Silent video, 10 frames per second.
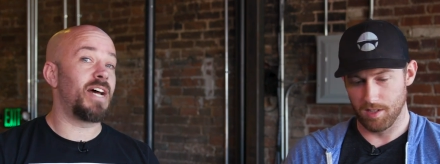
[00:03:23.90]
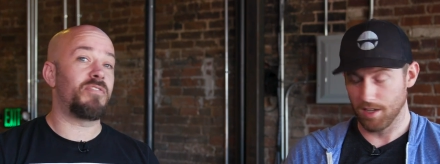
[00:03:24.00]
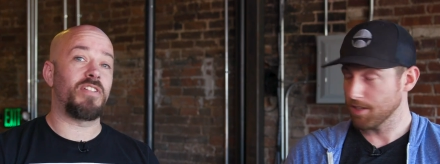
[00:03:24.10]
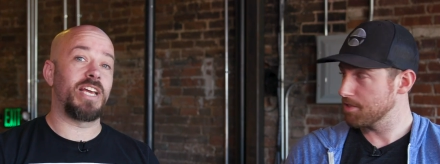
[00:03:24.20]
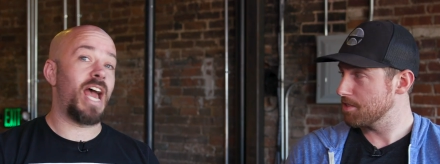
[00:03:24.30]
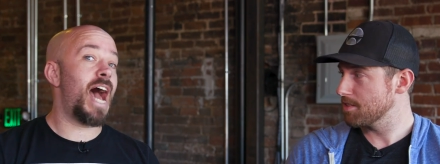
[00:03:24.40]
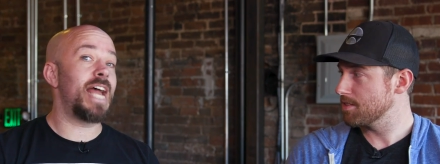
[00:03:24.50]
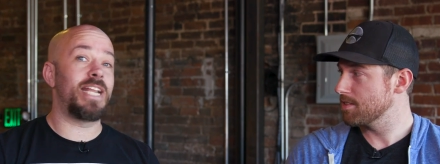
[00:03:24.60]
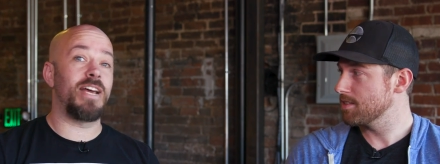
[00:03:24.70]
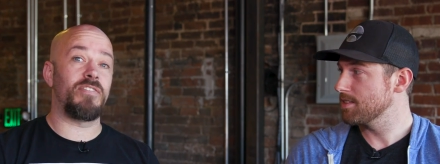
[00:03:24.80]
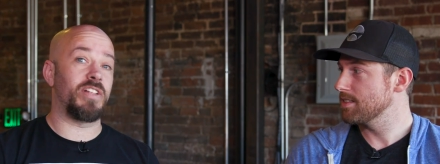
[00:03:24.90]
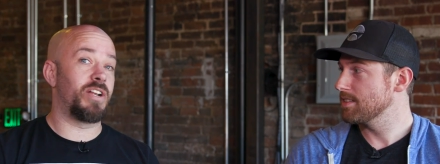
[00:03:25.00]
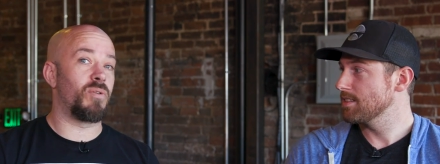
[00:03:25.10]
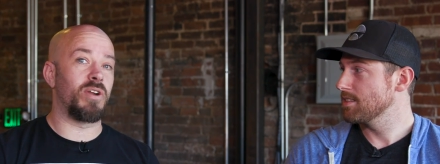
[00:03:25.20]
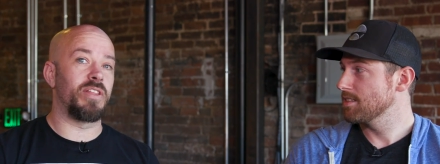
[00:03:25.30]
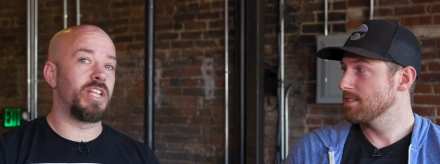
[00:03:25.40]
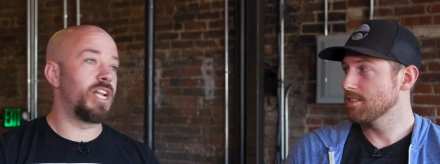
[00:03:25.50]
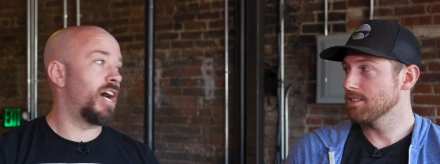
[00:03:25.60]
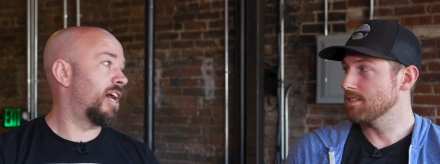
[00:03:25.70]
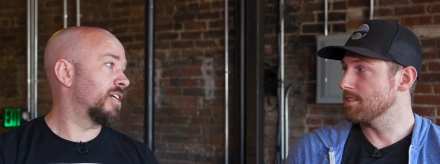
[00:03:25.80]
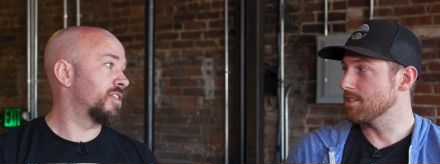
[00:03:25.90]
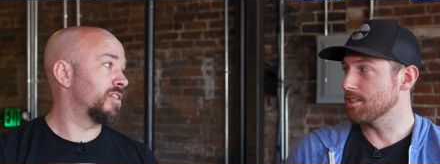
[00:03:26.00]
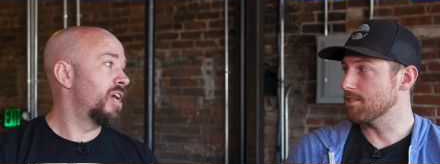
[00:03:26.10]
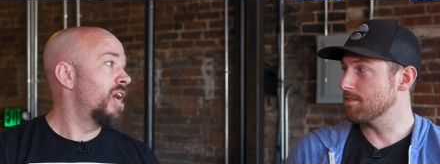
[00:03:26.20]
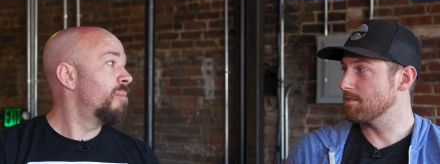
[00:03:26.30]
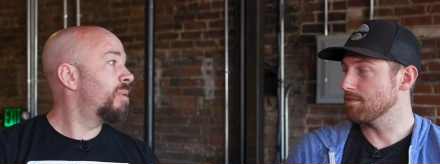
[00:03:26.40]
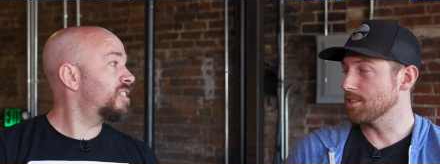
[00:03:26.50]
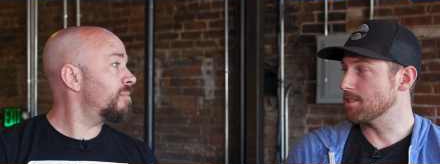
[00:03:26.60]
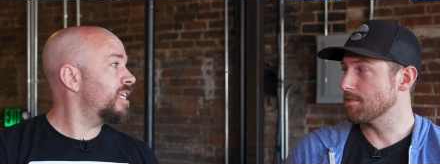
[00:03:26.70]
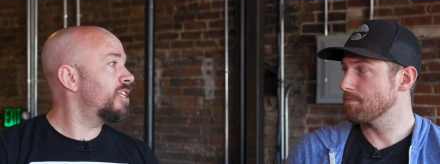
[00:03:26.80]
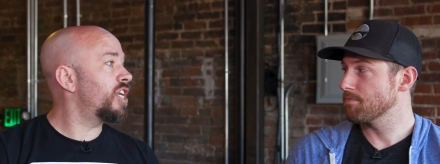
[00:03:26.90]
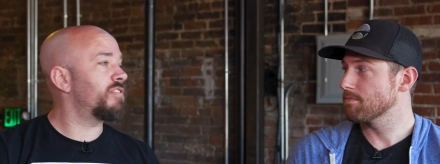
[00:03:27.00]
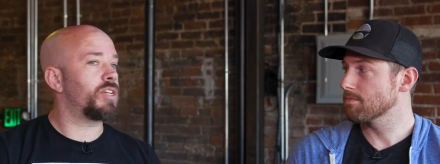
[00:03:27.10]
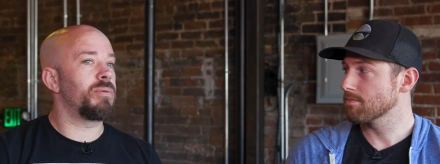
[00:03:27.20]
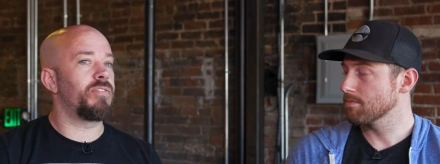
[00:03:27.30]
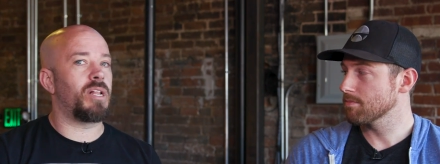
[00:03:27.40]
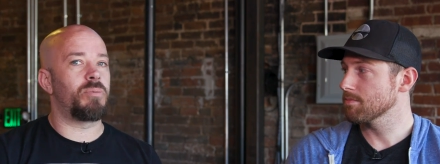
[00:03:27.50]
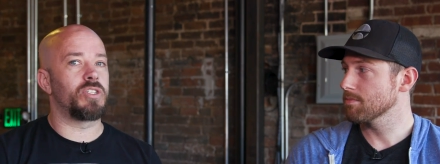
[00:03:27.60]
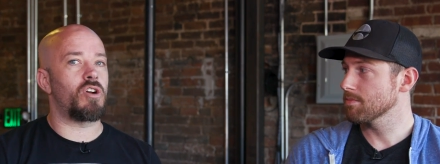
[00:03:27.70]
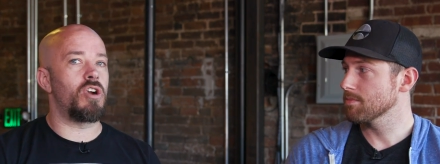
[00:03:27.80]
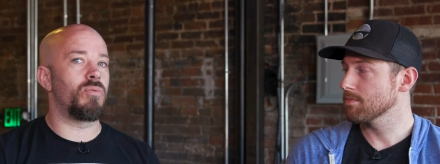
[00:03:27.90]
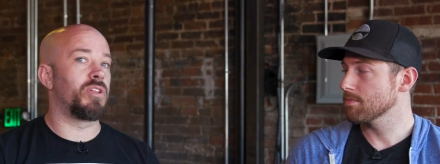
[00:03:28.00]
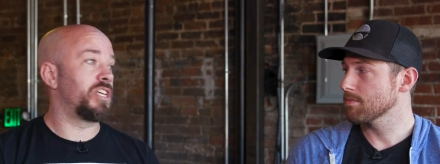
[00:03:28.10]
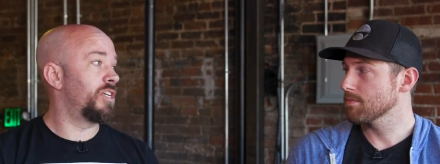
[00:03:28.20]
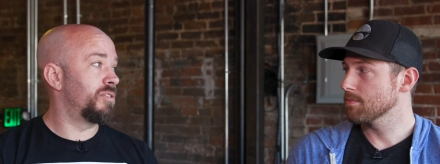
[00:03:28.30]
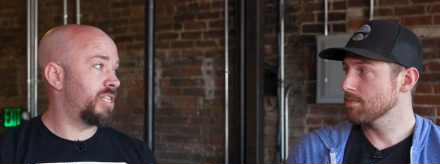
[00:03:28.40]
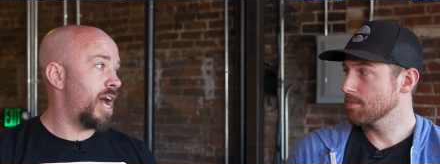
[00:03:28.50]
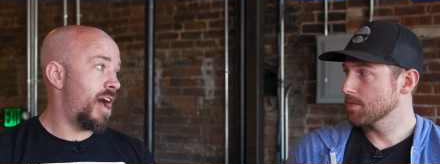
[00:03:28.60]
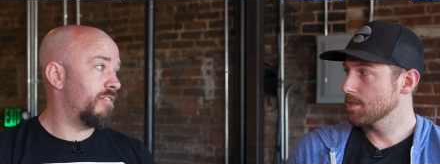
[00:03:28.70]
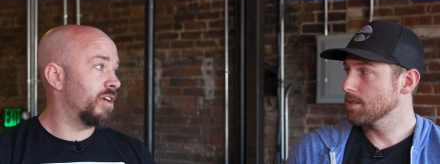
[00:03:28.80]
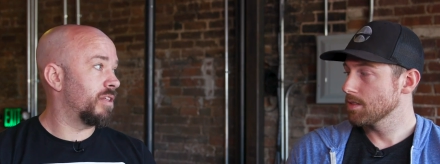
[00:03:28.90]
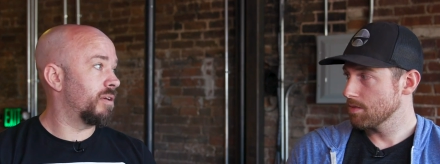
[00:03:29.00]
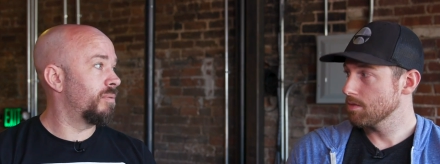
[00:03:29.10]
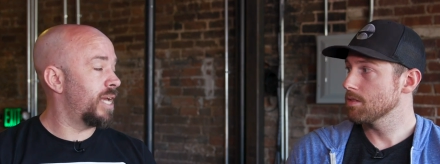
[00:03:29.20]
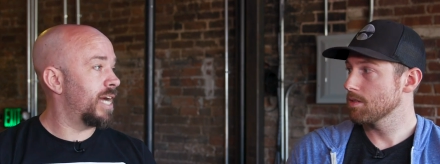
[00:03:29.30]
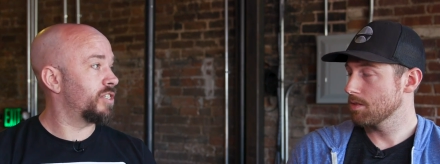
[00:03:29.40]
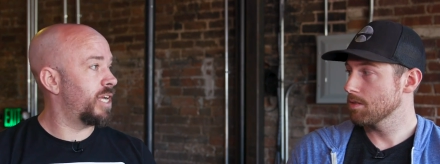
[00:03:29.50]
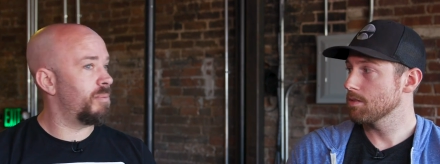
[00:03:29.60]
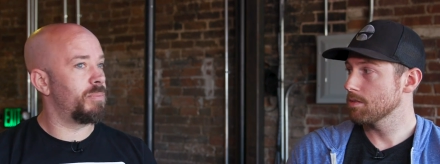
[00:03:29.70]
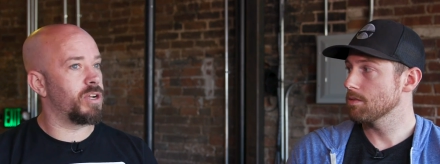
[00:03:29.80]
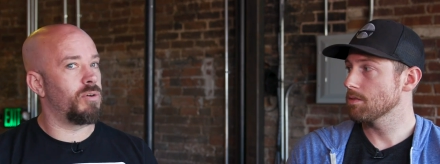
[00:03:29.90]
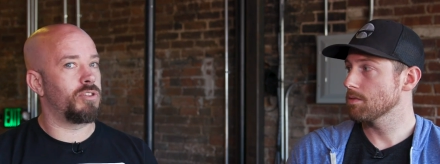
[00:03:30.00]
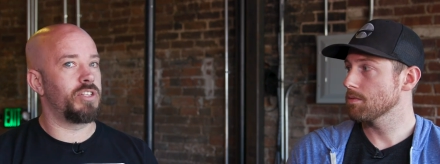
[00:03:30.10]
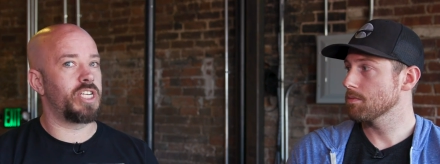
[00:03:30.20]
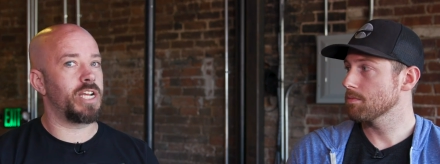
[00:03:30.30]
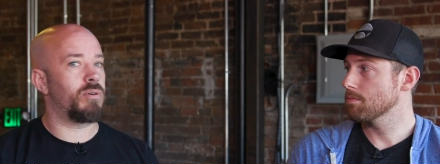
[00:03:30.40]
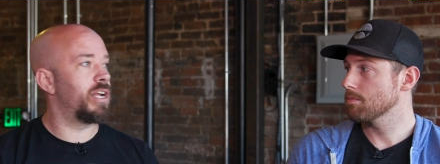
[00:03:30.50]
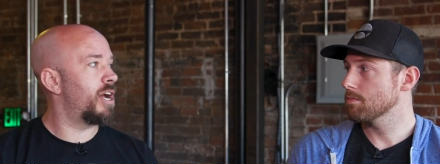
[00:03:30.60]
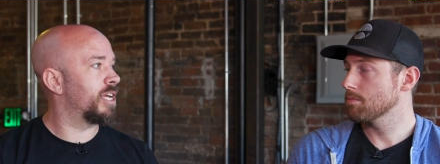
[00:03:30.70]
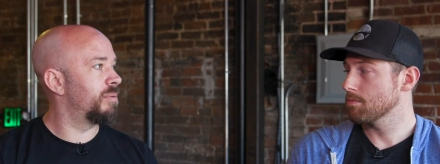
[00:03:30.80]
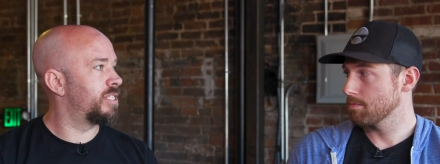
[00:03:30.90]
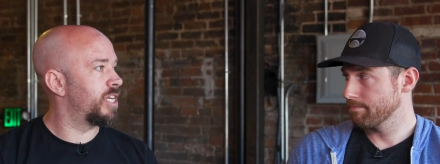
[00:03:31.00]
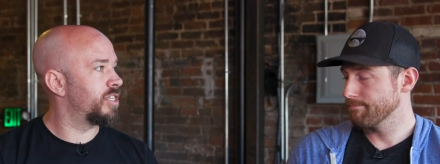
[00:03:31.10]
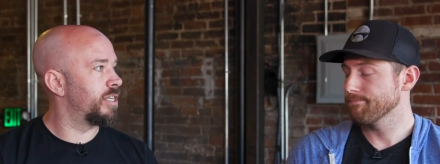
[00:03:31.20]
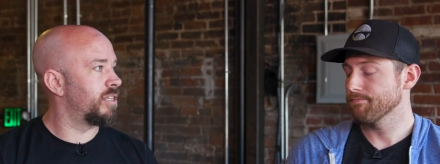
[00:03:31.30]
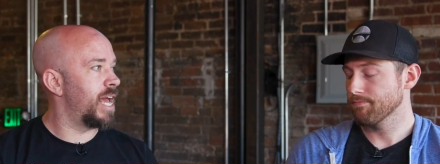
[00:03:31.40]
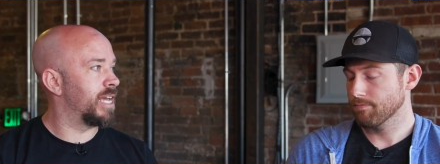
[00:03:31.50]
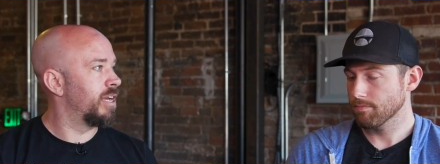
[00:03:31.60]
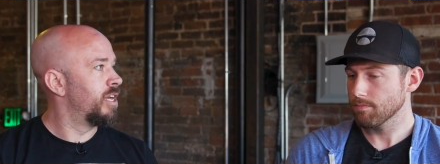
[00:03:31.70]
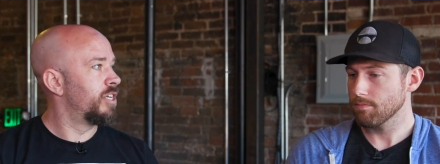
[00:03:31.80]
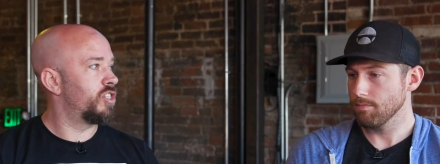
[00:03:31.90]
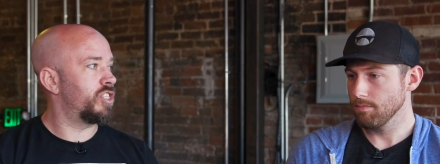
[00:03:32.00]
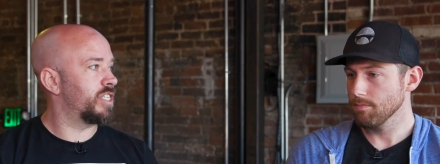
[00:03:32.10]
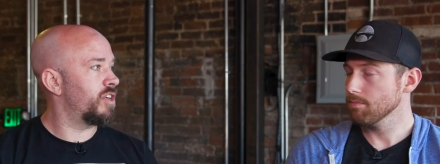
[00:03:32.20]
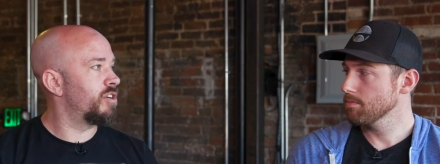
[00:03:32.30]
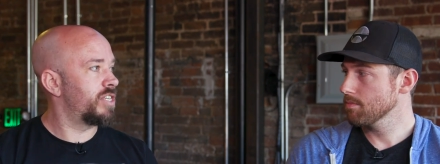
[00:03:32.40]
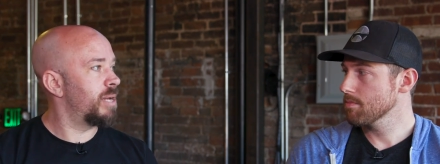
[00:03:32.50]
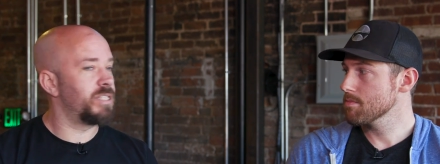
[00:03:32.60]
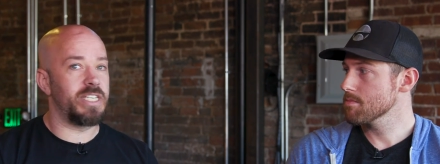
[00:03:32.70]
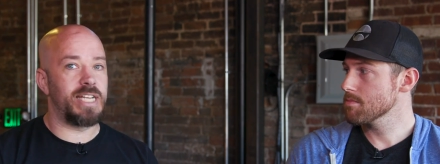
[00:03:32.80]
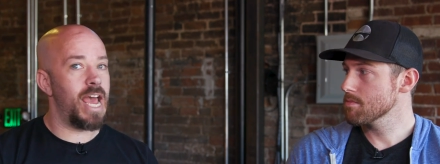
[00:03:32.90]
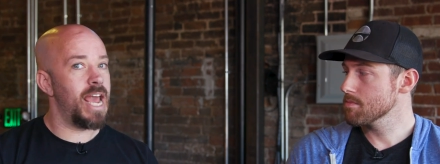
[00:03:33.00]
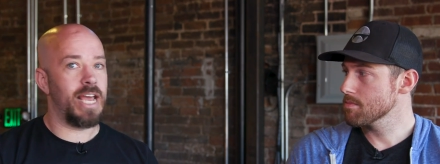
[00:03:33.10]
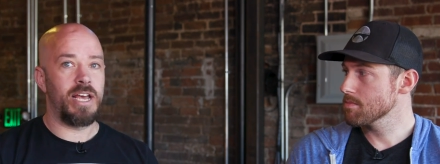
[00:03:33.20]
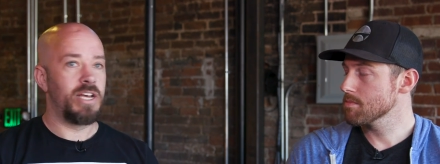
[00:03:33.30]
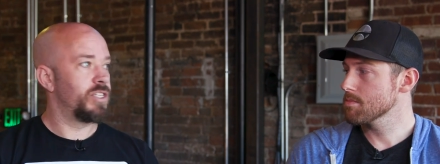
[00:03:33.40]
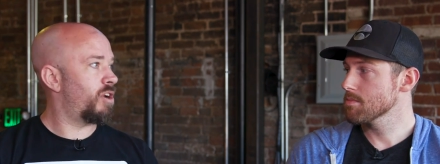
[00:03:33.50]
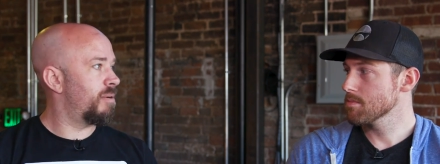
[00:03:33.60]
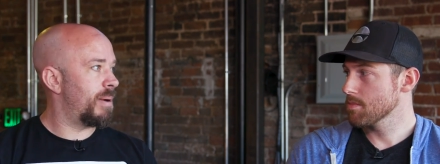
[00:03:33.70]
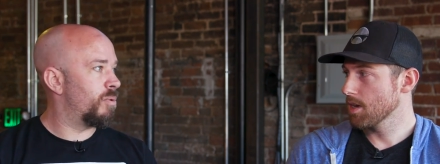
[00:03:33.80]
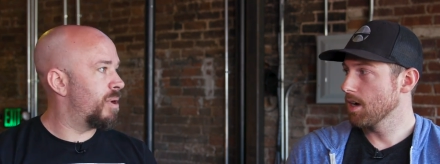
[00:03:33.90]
Speaker 1: definitely. I definitely don't read the docs. No. But it's no. something that JavaScript developers aren't really used to having. Like we actually, I remember going through the jQuery documentation like 600 times a day, trying to remember